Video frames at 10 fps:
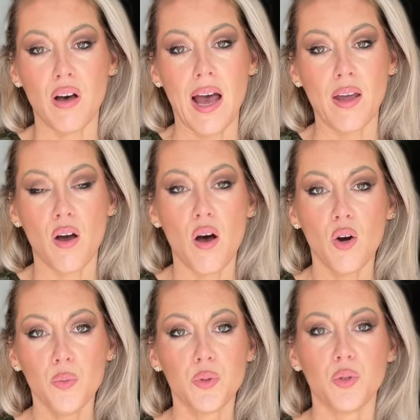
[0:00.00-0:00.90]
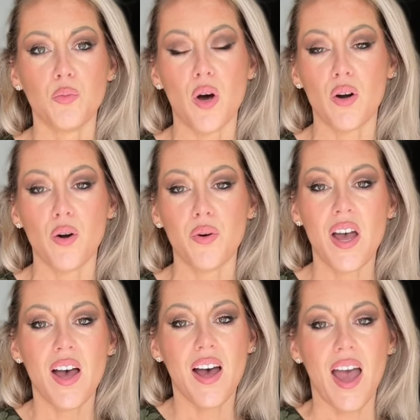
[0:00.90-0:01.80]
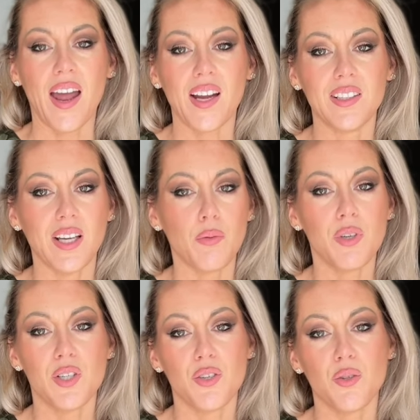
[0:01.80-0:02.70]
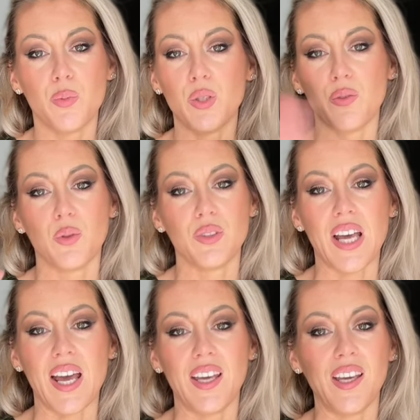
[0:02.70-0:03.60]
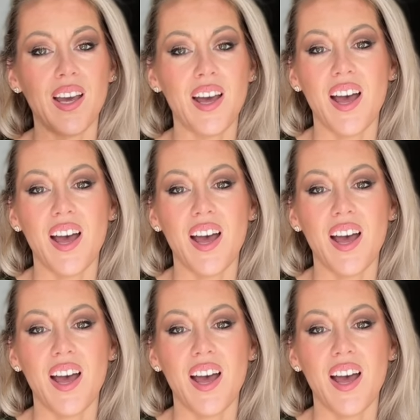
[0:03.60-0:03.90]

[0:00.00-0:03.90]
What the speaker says: I hope tomorrow, and I wish you a beautiful day.